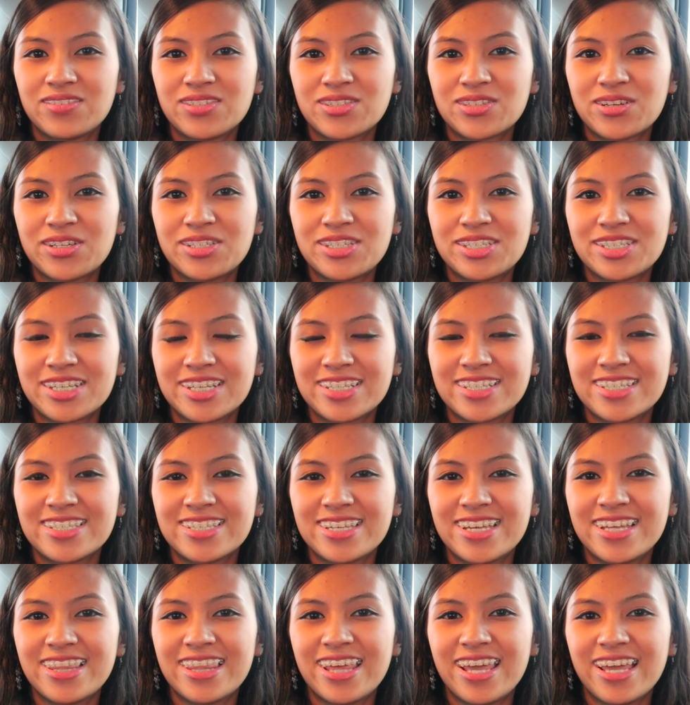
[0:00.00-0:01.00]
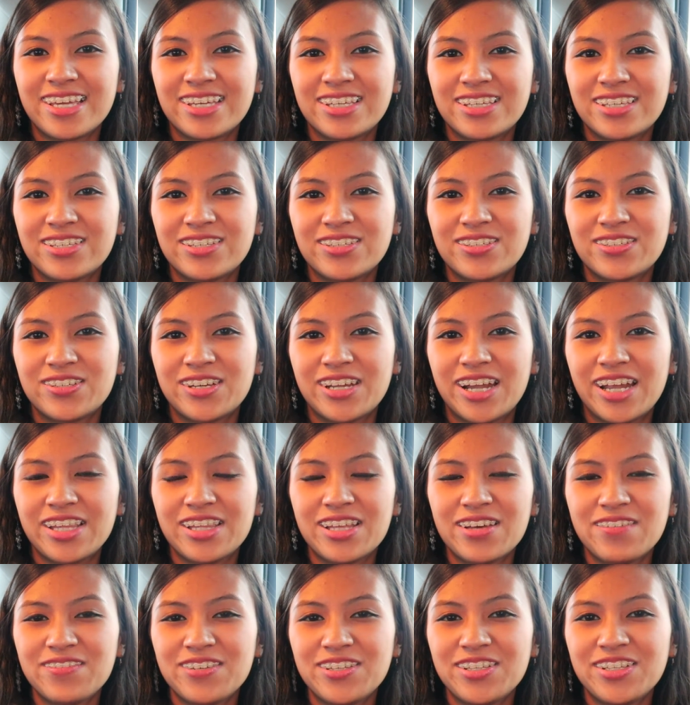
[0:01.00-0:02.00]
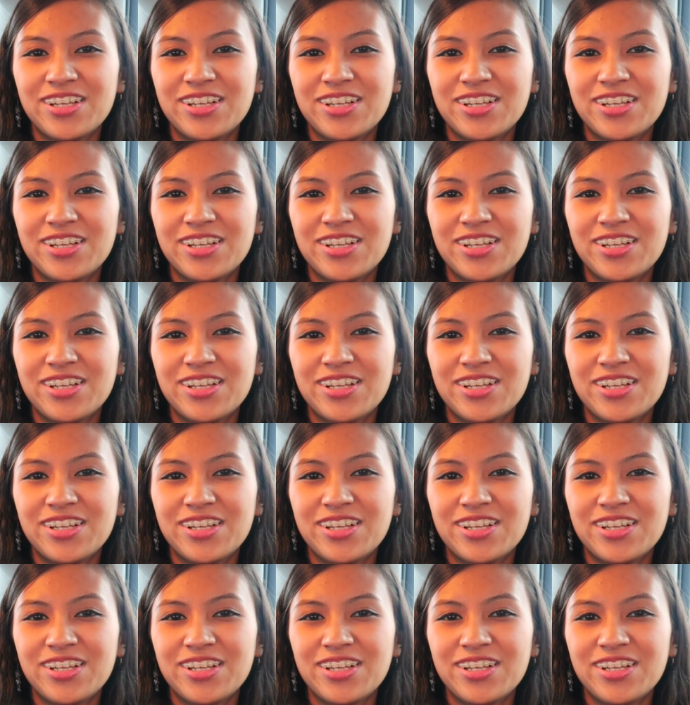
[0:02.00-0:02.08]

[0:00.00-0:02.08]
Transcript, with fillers: So I'd just like to say thank you. And I love you,